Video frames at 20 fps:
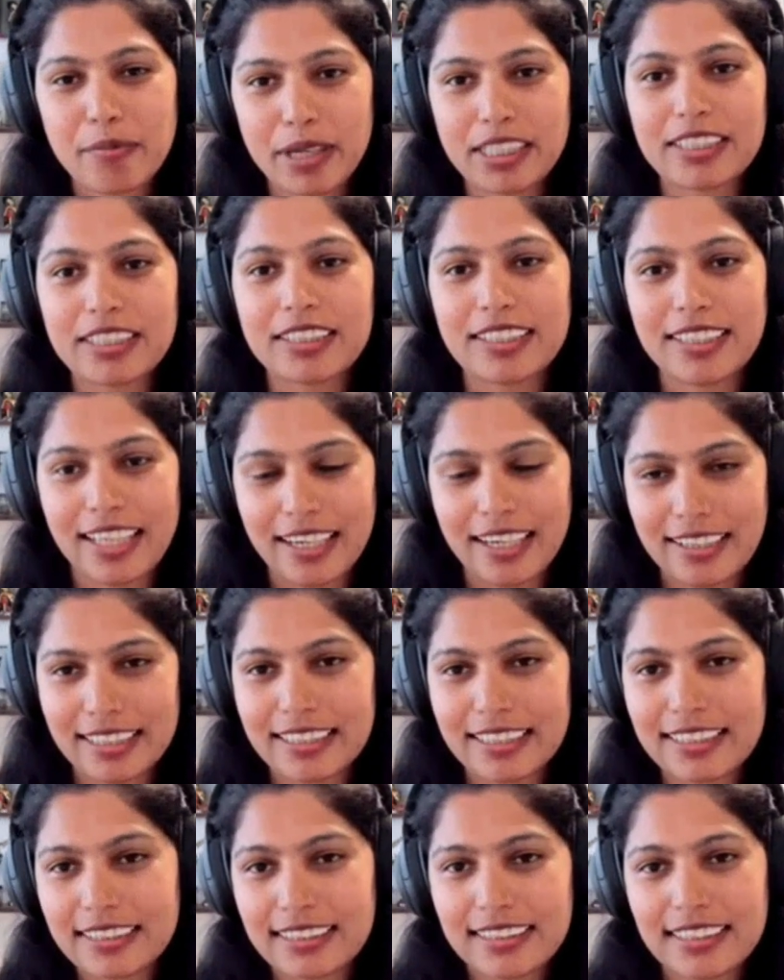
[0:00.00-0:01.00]
but
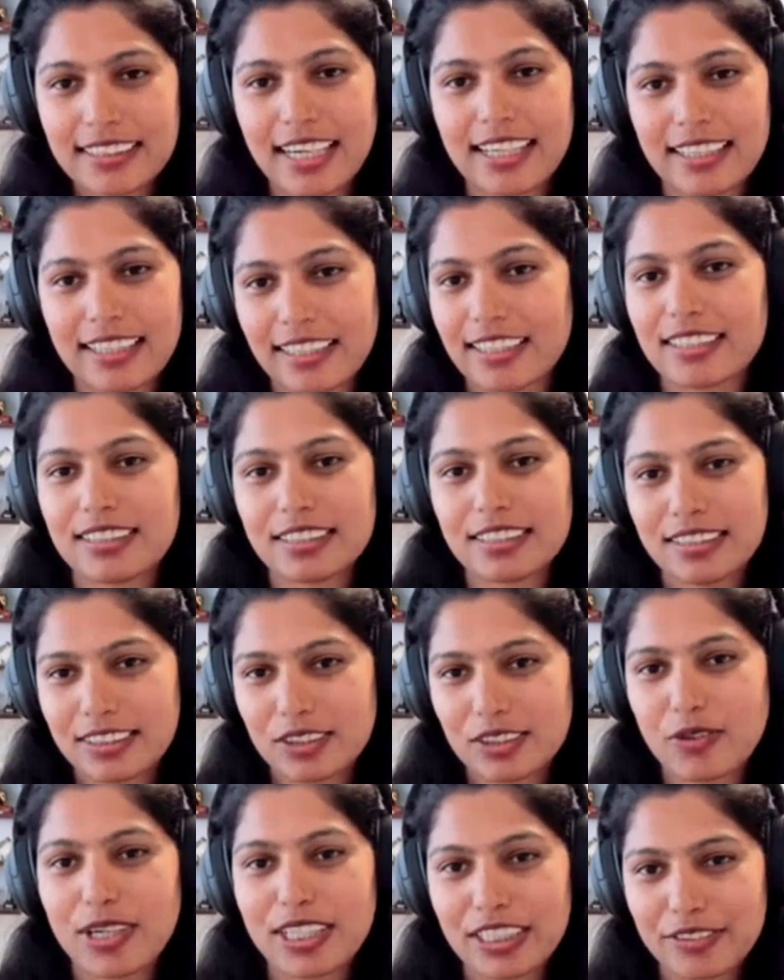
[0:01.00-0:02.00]

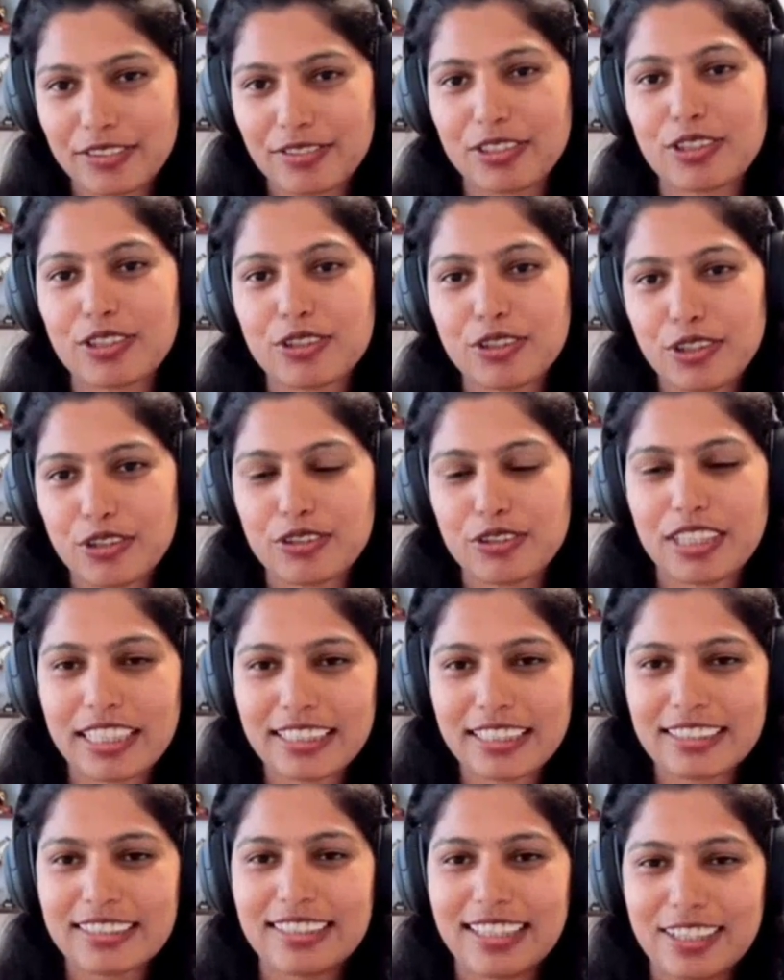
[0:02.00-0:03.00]
there's quite a few new
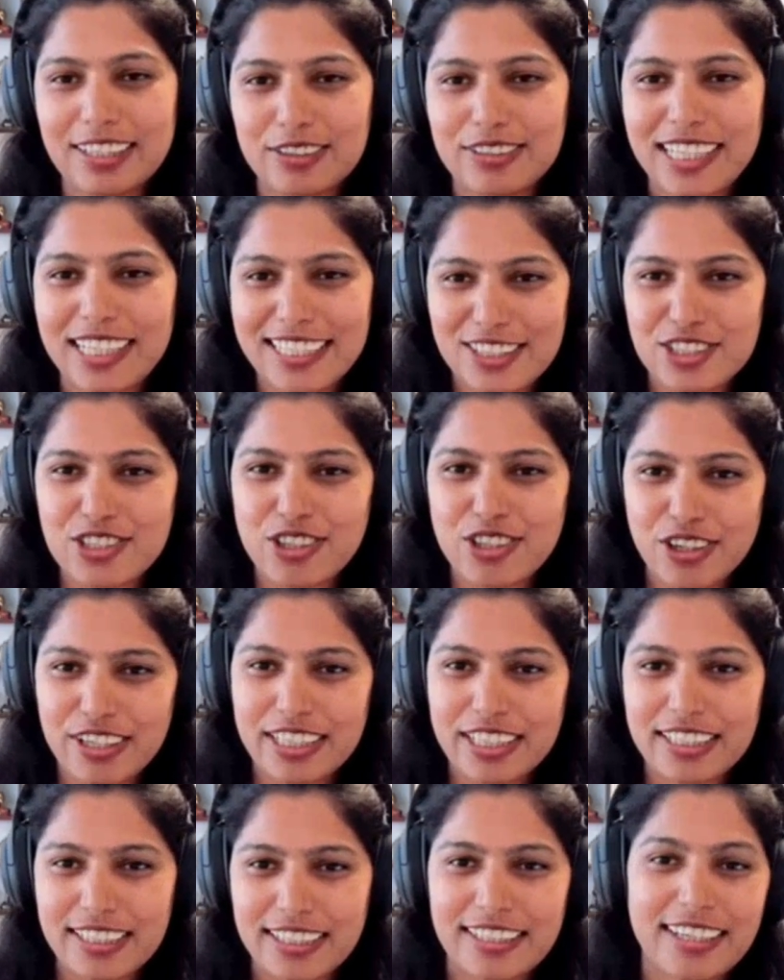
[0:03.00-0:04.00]
things they could
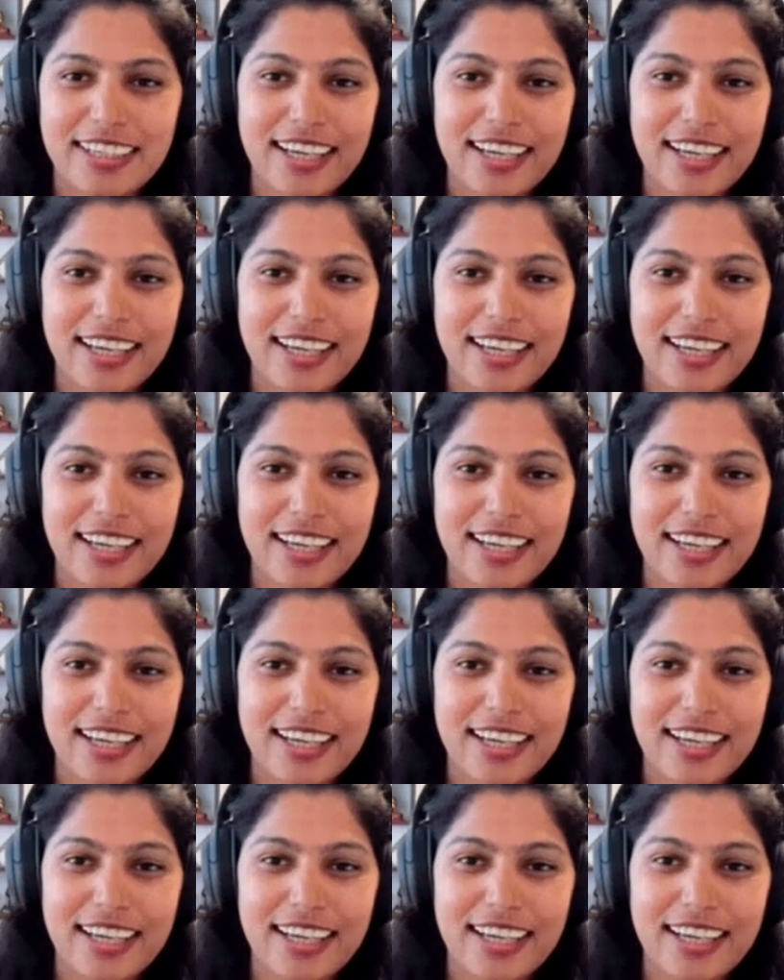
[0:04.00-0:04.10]
enjoy.